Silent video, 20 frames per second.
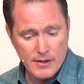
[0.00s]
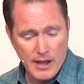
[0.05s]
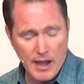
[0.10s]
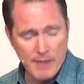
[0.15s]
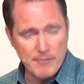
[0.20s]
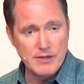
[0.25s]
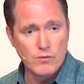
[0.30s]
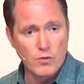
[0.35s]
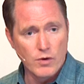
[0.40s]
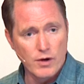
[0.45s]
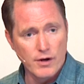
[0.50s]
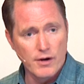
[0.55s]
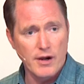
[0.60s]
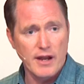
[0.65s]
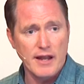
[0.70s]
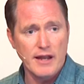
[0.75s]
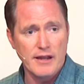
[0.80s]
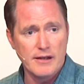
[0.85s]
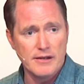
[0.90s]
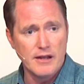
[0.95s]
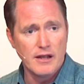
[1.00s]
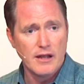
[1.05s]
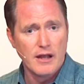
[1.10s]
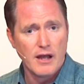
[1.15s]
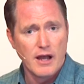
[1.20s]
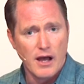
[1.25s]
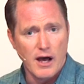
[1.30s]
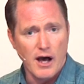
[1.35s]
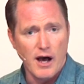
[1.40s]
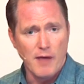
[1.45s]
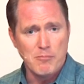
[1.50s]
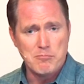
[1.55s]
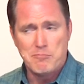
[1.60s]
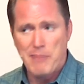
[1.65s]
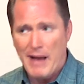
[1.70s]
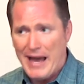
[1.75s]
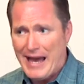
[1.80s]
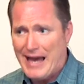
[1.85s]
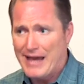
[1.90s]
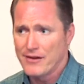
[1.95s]
I mean, we're in a
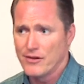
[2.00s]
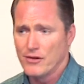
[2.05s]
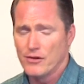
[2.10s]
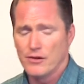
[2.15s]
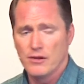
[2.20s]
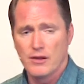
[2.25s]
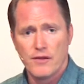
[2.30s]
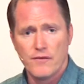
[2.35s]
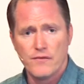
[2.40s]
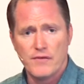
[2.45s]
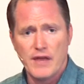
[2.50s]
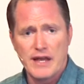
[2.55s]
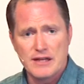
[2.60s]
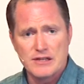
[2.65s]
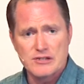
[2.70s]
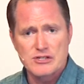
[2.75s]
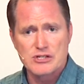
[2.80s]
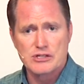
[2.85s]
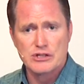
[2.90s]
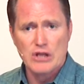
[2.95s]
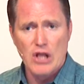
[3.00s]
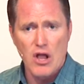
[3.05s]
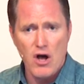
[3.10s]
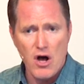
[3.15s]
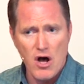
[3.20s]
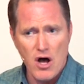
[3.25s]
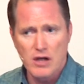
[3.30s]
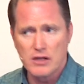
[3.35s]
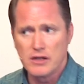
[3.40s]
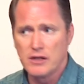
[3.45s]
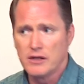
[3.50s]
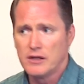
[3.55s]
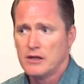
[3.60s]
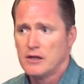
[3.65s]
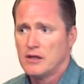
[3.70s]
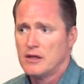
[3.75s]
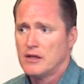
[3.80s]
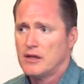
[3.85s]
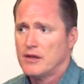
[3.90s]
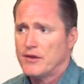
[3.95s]
battle that is long,
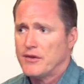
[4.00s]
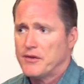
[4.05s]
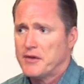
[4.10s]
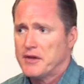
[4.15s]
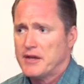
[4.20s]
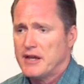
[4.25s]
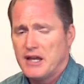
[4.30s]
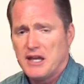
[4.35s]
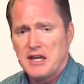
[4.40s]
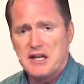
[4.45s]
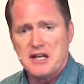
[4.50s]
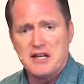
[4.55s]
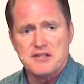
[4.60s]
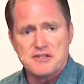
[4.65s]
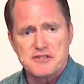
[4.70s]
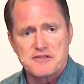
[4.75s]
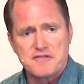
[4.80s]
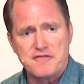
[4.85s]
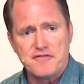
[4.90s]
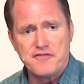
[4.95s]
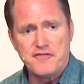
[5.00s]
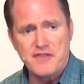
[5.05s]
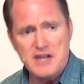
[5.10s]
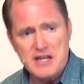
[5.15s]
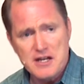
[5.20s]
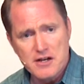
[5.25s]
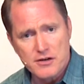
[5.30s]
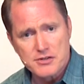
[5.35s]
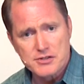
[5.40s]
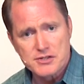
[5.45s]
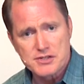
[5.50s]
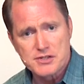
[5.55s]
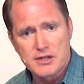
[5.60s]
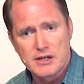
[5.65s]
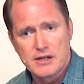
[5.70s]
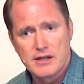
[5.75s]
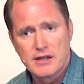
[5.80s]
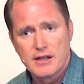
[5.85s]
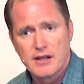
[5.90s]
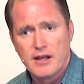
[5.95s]
it is fierce,
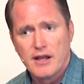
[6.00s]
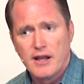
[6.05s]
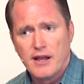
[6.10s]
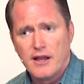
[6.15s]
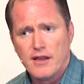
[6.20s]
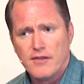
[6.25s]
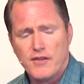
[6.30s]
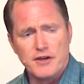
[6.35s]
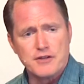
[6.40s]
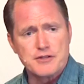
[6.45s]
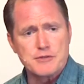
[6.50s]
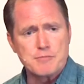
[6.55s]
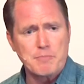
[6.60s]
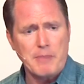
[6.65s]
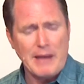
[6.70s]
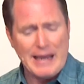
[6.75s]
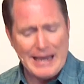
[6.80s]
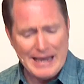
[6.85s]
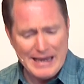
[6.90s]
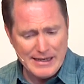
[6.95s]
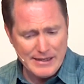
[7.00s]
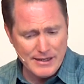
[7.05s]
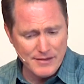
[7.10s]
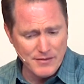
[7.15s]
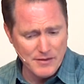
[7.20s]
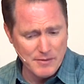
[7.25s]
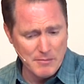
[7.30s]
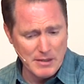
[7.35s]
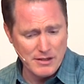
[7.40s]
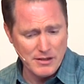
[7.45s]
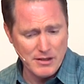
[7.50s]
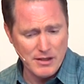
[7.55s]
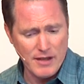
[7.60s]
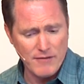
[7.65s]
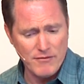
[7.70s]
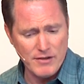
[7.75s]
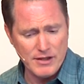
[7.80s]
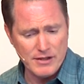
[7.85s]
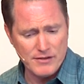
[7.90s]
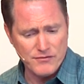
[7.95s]
there's pain in the middle
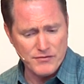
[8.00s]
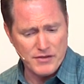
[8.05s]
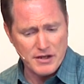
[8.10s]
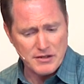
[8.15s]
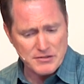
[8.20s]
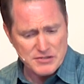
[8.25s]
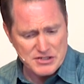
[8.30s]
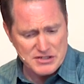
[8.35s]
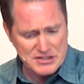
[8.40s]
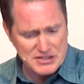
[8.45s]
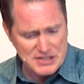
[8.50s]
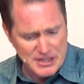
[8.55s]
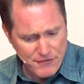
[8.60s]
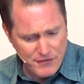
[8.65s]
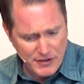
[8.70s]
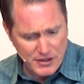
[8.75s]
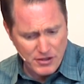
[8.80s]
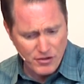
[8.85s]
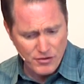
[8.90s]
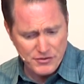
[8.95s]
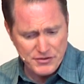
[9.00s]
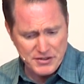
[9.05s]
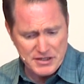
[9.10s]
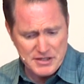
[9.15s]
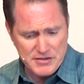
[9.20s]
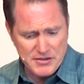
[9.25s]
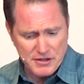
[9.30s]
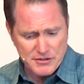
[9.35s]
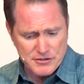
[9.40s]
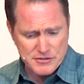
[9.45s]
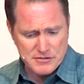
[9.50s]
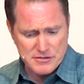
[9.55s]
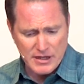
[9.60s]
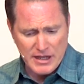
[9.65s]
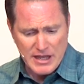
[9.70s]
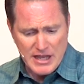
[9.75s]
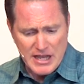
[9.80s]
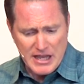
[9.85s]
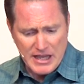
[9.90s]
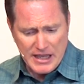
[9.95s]
of it, there's difficulty, there's
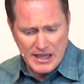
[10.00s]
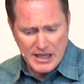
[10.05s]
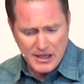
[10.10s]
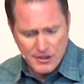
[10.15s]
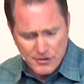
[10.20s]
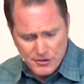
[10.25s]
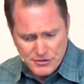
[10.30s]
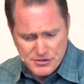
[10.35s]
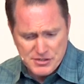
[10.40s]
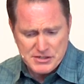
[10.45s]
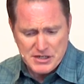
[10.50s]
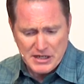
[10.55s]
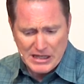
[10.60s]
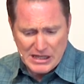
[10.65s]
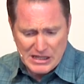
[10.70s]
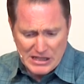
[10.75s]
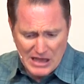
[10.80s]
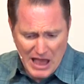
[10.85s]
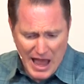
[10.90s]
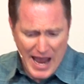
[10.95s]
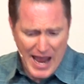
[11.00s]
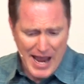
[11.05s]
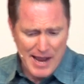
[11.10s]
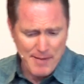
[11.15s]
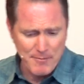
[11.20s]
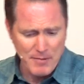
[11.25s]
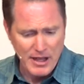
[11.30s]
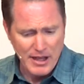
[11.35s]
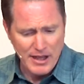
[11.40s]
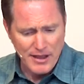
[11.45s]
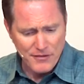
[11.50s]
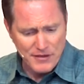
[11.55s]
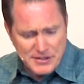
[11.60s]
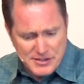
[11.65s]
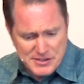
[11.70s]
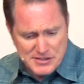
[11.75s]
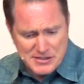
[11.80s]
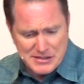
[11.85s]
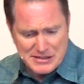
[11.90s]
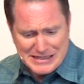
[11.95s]
hills to climb.
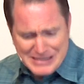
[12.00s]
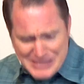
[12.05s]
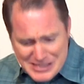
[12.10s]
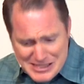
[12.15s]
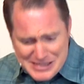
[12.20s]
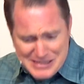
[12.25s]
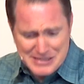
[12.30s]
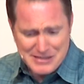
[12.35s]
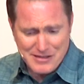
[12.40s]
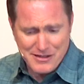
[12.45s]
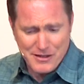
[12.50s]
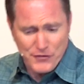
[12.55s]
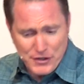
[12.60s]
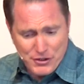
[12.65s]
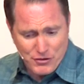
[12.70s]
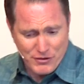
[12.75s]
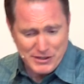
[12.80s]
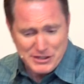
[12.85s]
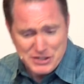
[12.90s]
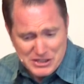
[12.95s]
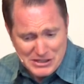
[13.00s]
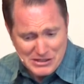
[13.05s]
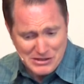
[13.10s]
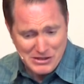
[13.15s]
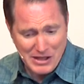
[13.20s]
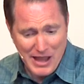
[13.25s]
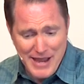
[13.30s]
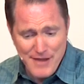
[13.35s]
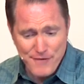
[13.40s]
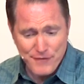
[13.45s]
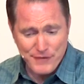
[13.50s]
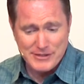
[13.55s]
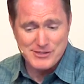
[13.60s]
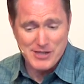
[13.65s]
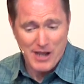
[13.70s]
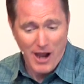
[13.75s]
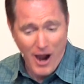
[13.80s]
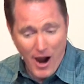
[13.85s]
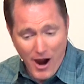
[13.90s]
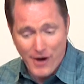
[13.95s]
The Christian life
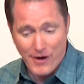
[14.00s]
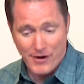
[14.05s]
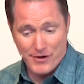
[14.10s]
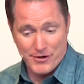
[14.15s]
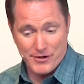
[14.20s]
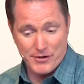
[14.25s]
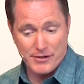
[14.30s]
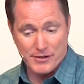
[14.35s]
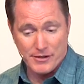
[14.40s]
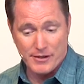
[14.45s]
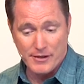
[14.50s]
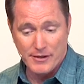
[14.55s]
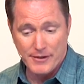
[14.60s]
is hard.